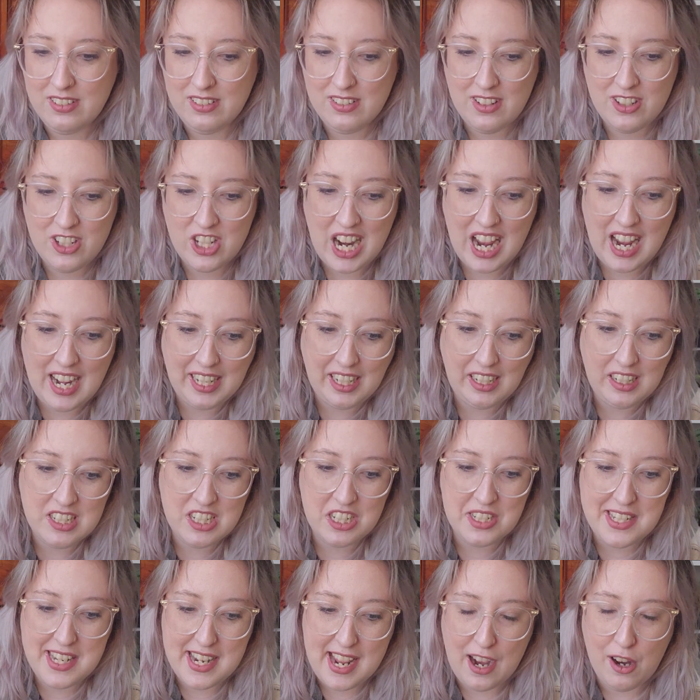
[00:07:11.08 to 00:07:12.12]
trying
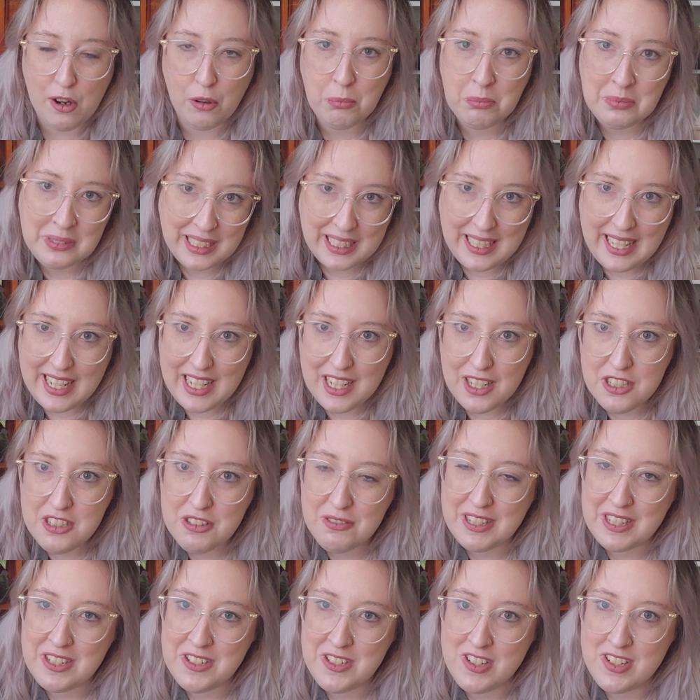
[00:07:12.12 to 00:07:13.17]
to downplay
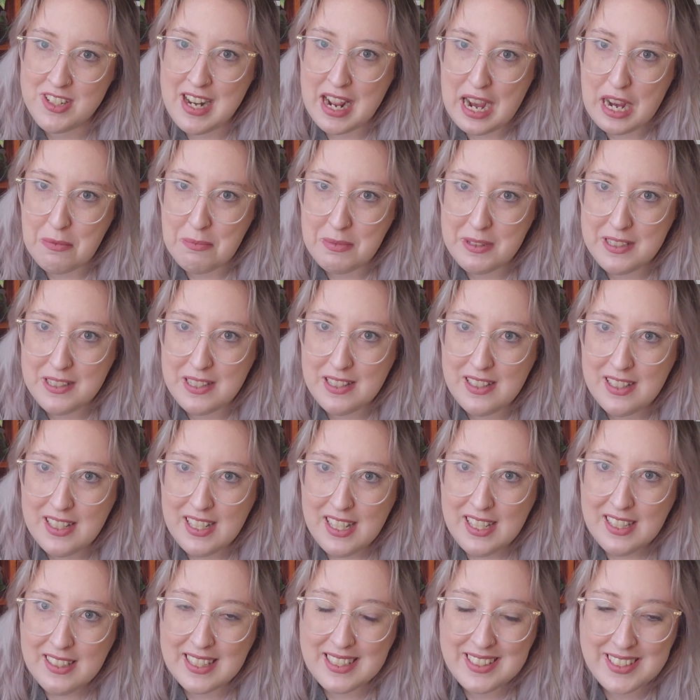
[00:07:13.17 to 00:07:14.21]
what's just happened,
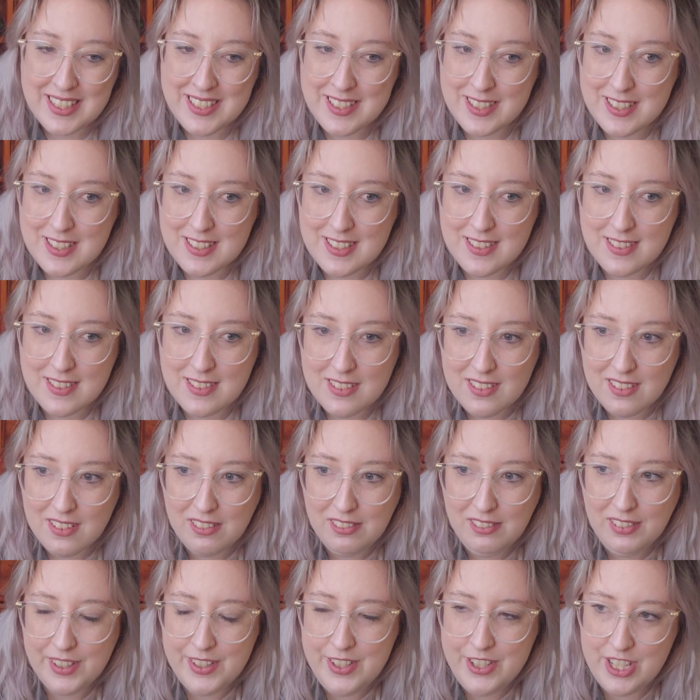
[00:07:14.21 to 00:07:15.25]
like this is
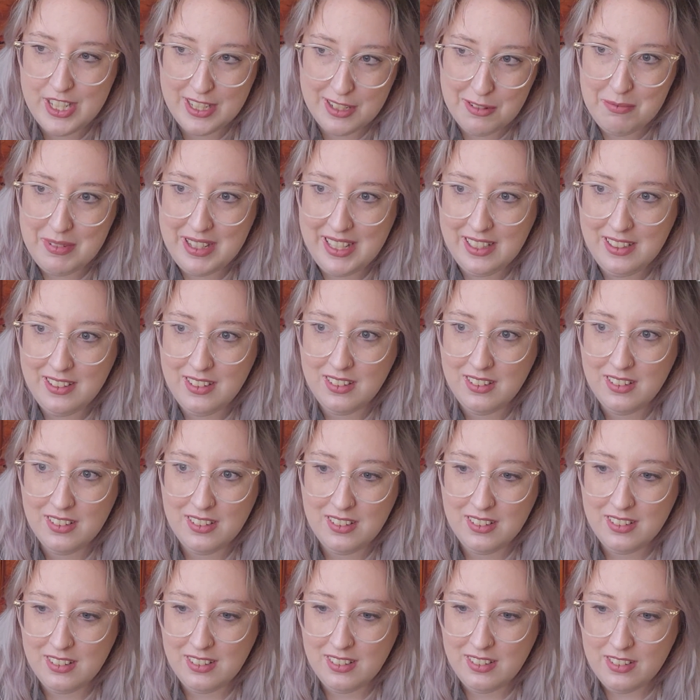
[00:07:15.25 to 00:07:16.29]
legitimate
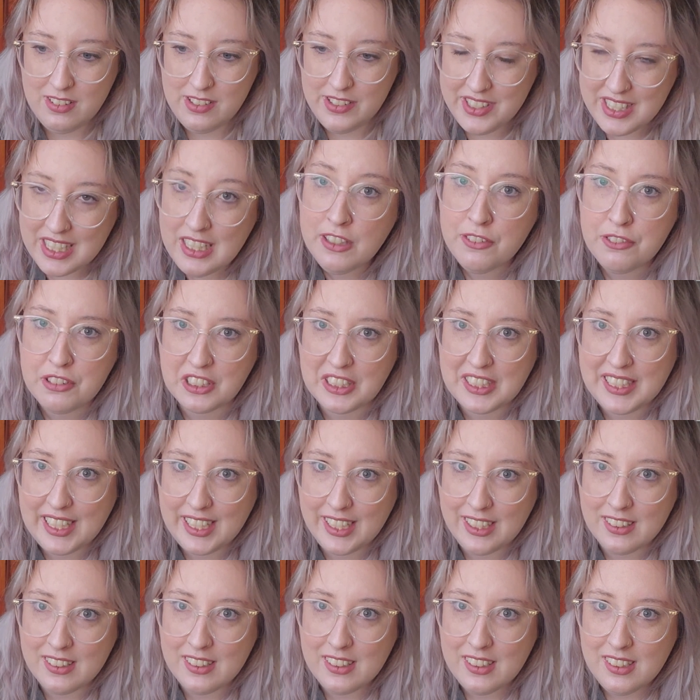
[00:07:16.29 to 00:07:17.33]

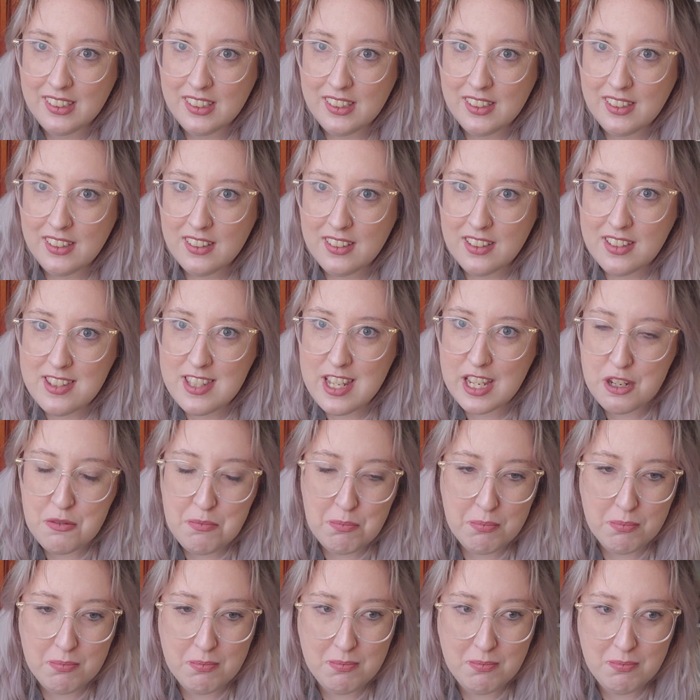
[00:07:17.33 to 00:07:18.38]
thievery.
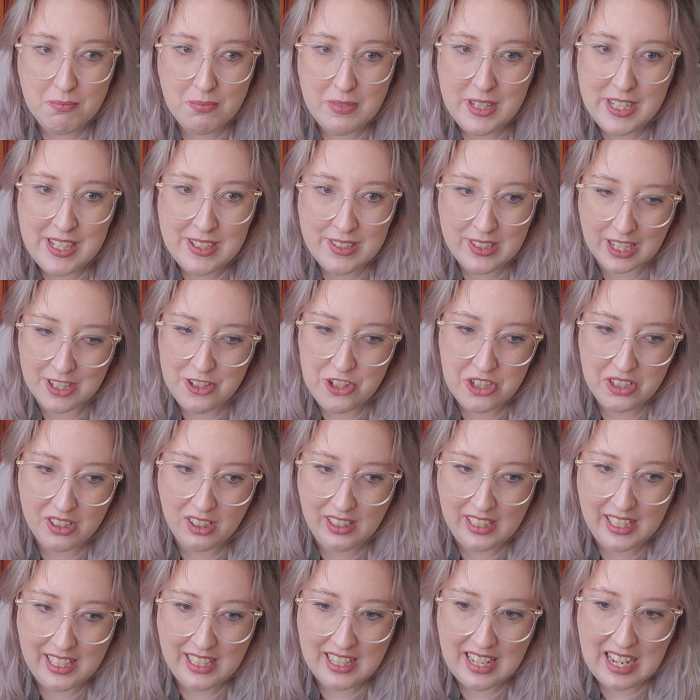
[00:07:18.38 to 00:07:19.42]
They
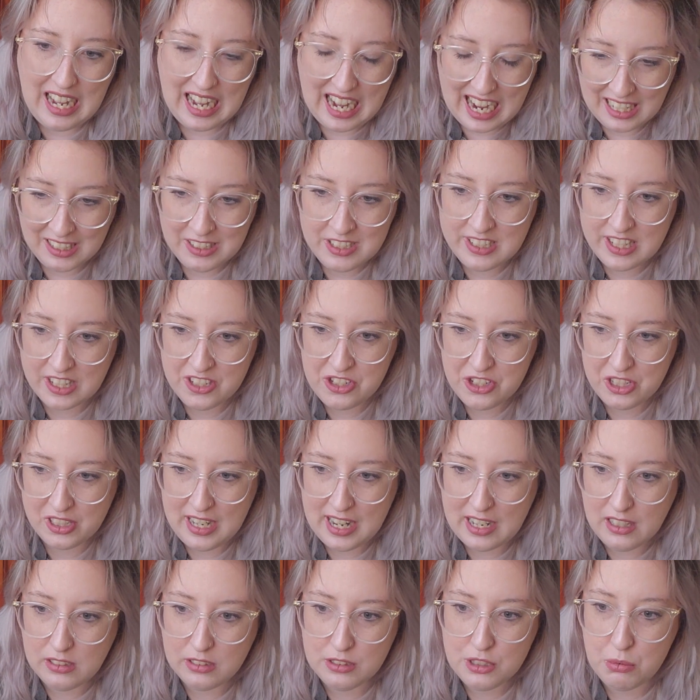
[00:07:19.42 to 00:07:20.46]
essentially accessed her
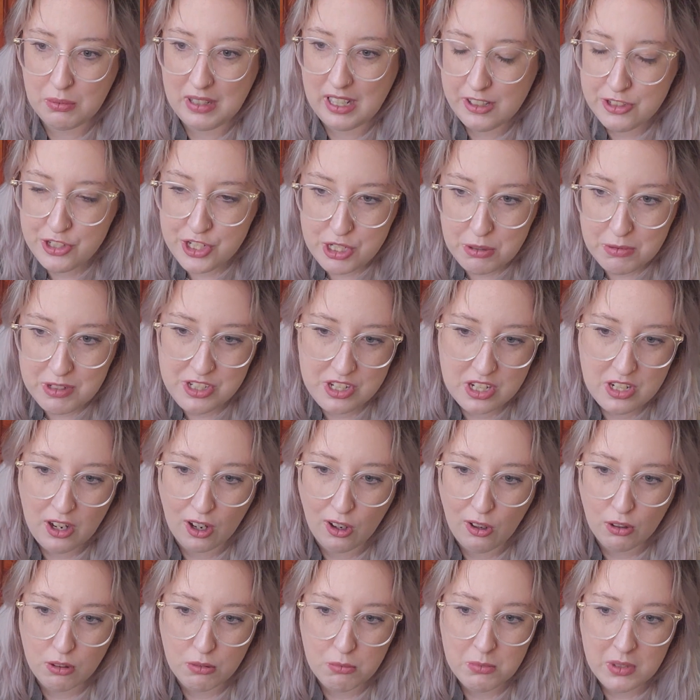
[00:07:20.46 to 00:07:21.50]
house while she wasn't
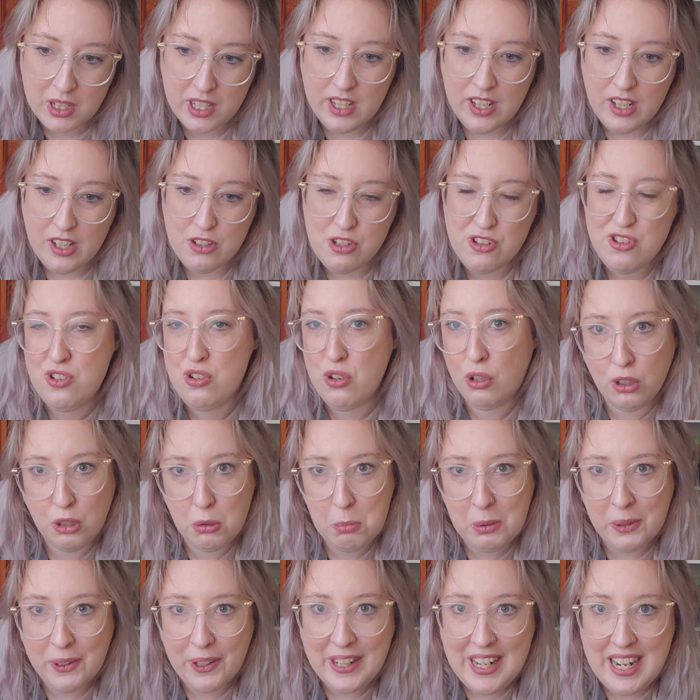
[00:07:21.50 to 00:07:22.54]
home,
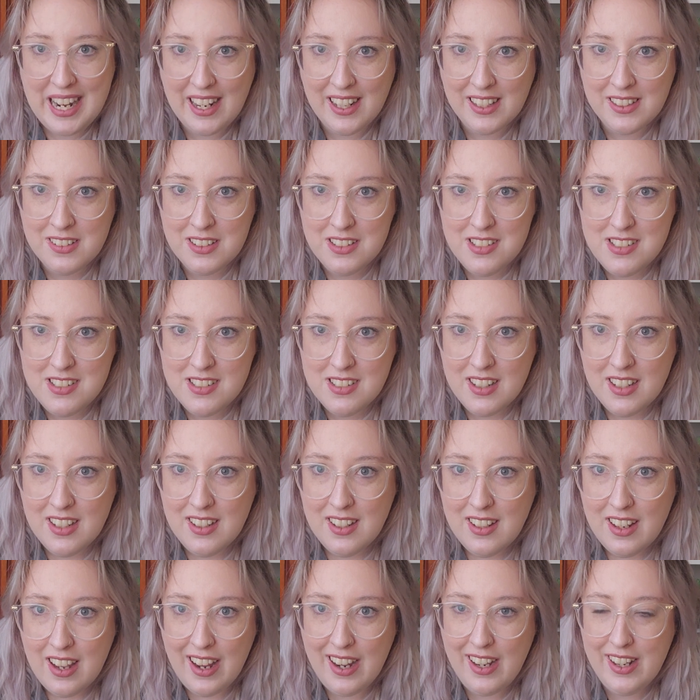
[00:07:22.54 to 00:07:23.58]
stole plants,
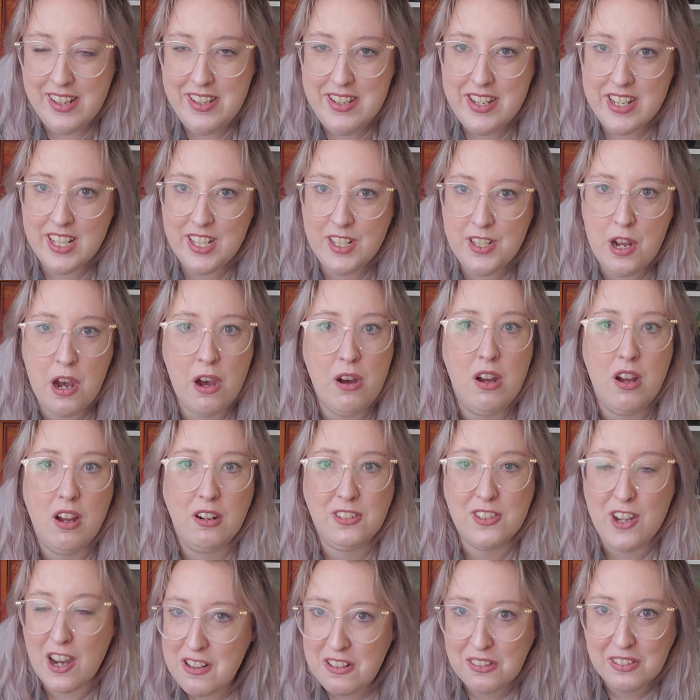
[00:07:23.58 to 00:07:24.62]
and did
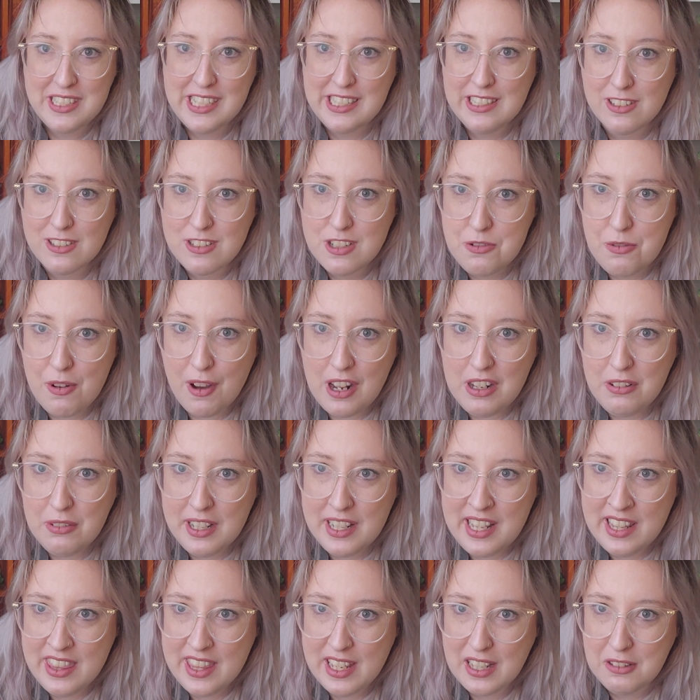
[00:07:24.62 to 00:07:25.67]
God only knows what
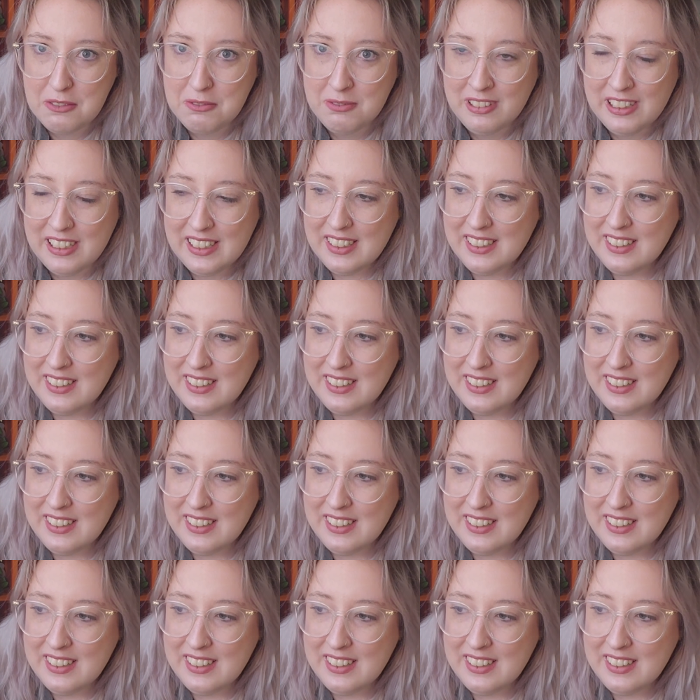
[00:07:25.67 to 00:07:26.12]
with them.